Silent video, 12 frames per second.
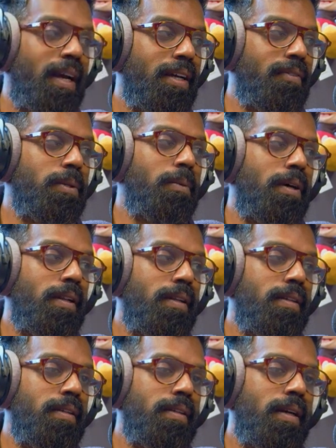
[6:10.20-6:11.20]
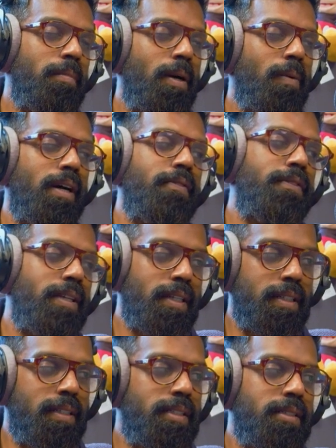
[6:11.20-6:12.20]
out if you want, and my wife and I
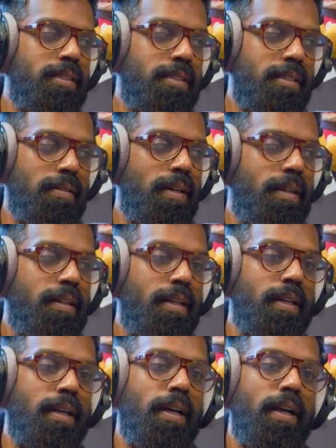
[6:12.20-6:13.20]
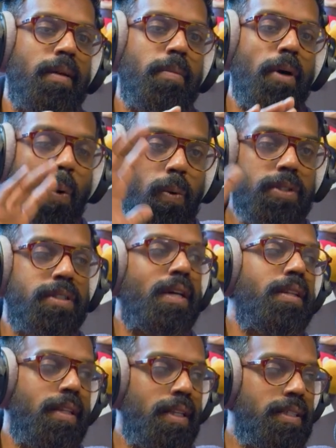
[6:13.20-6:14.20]
can just do nothing, but
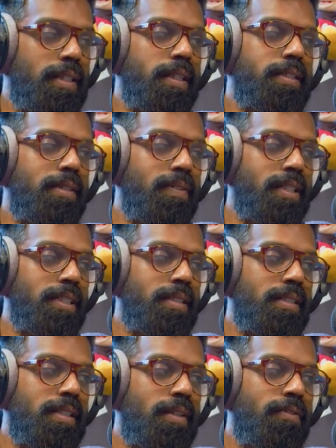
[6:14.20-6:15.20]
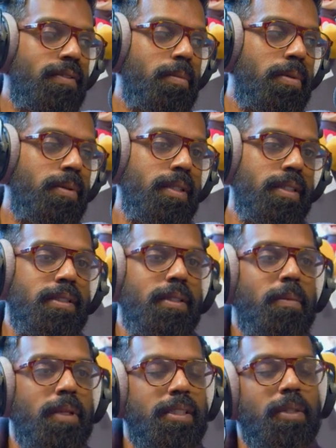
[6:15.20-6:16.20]
also that there's activities and stuff for the boys. Do you
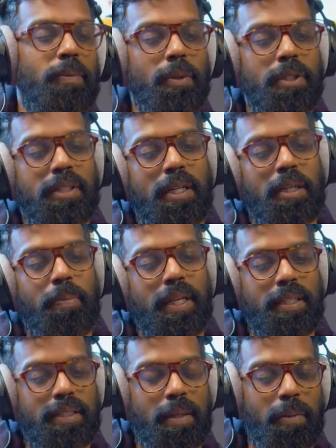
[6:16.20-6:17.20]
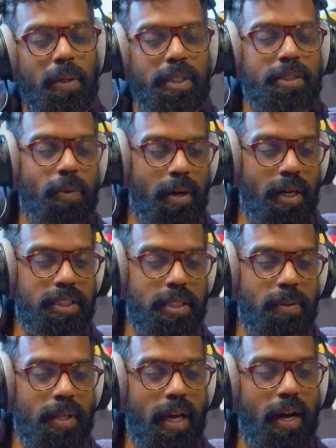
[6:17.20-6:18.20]
know what I mean? So we always kind of pick somewhere where it's quite
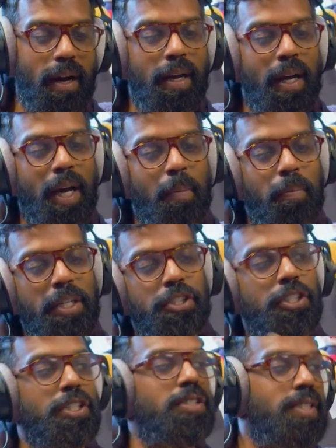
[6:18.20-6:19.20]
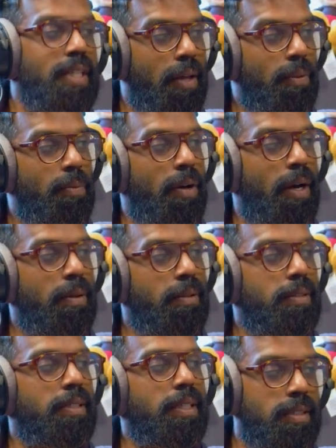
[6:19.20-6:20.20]
chilled out, but just down the
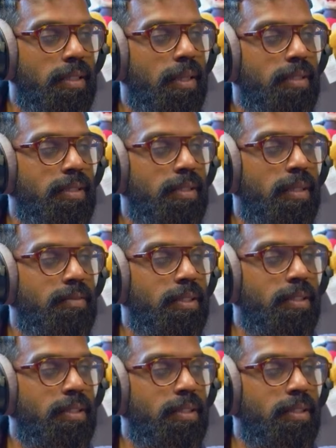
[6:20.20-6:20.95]
road is loads of stuff to